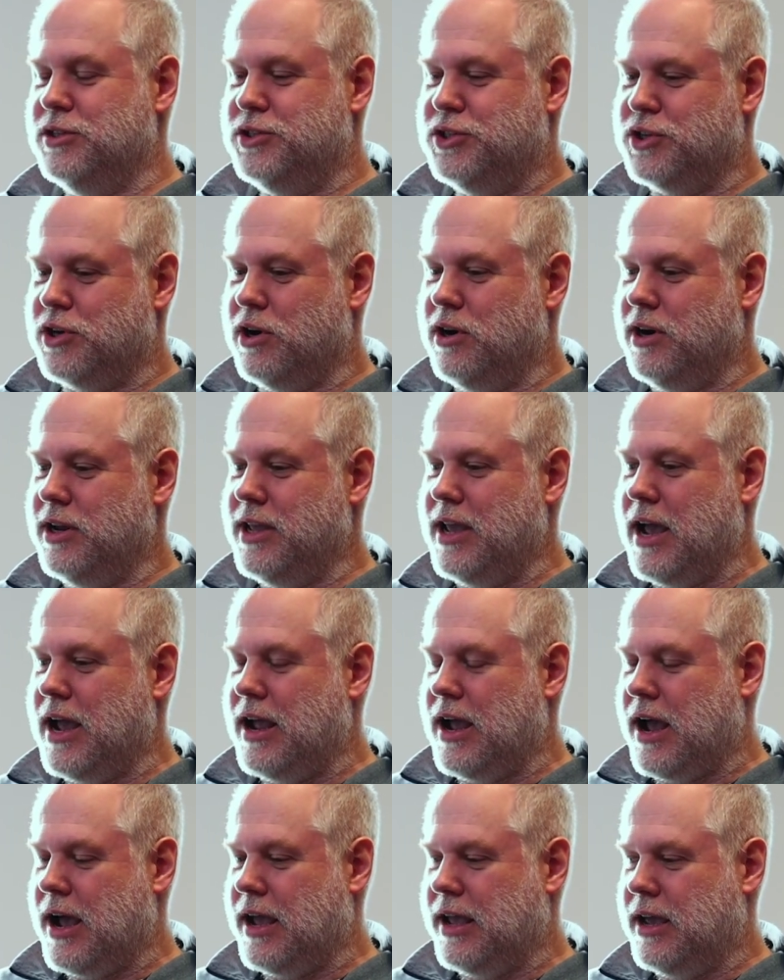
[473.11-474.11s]
a journey.
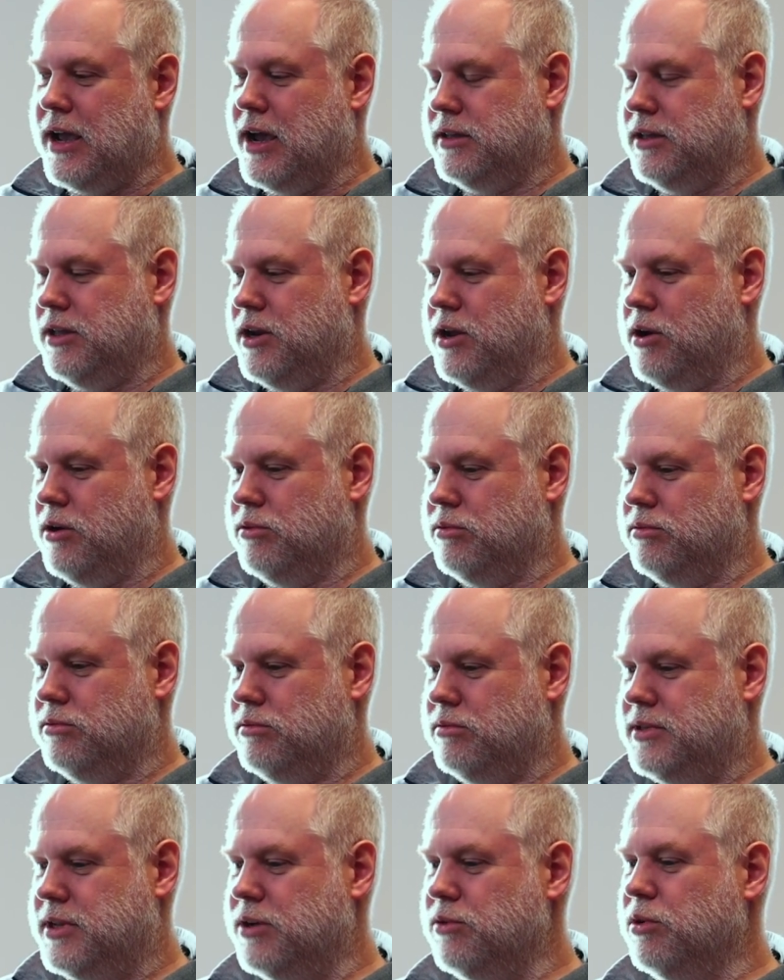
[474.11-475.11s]
I
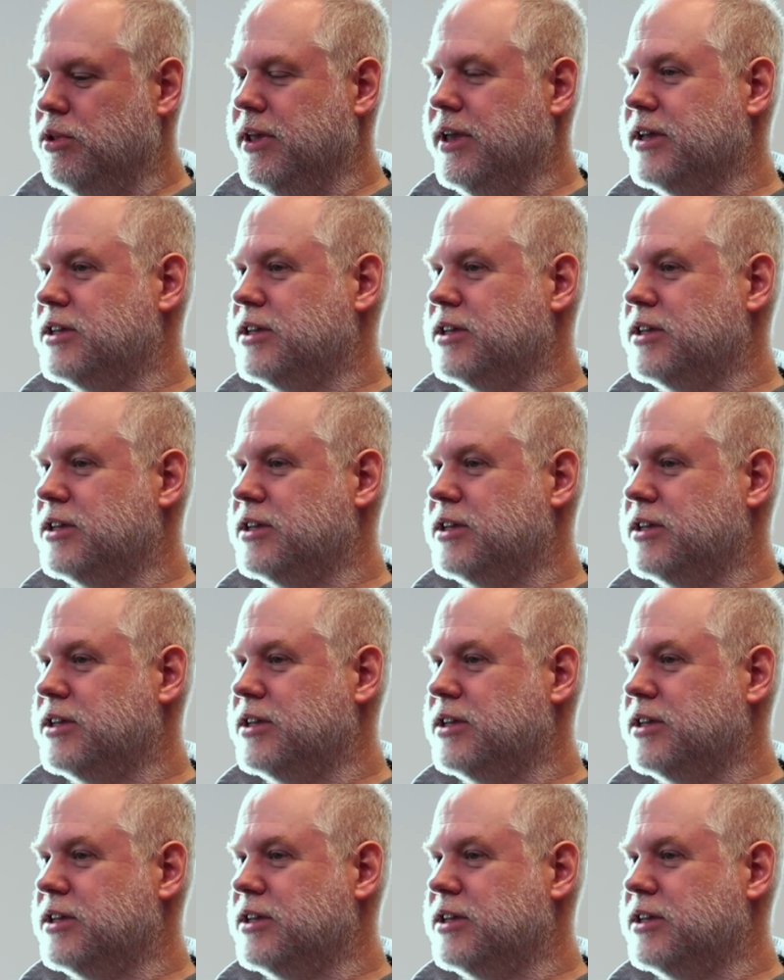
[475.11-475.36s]
didn't really